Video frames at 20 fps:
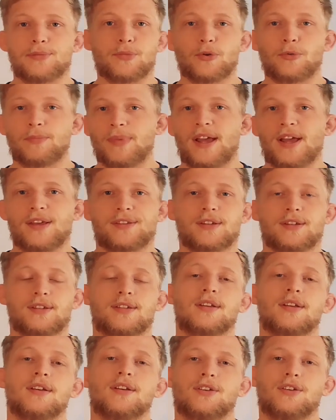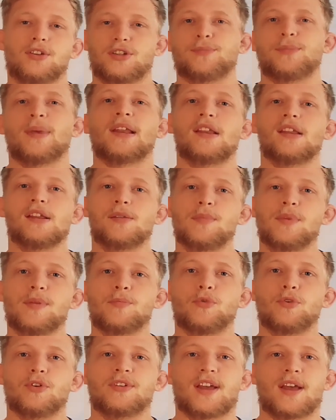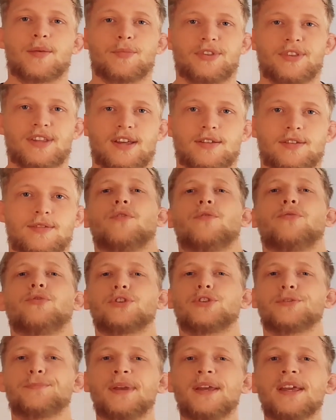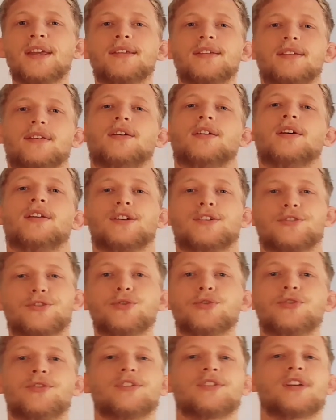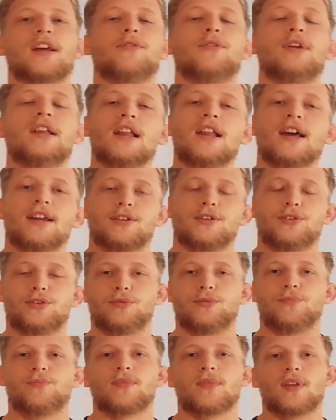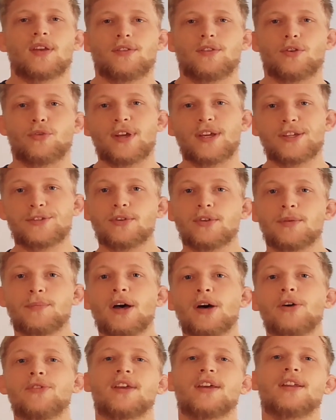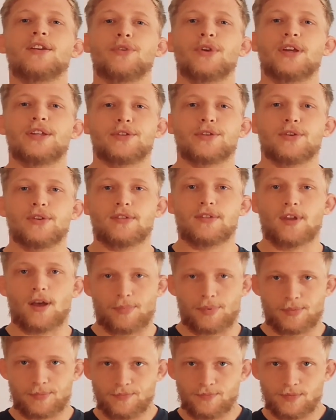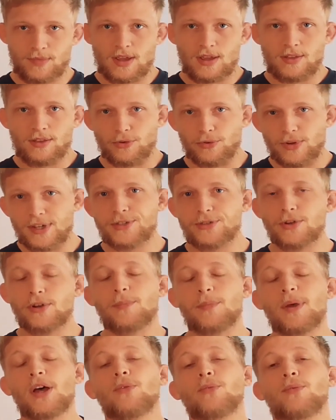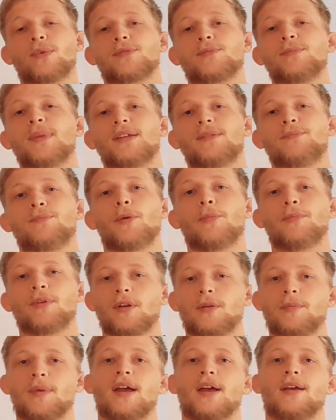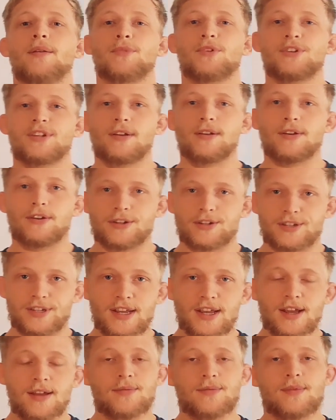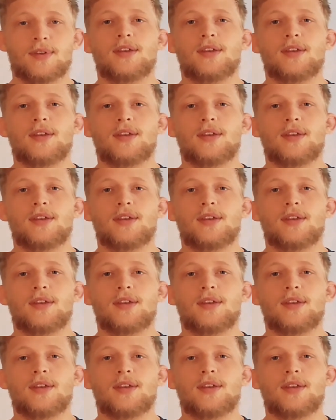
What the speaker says: more passes. You can spend a little bit more time on that. For speed, there's two drills I really like to do. The race to the belt and the race to the top. The race to the belt was made popular by Marcelo Garcia.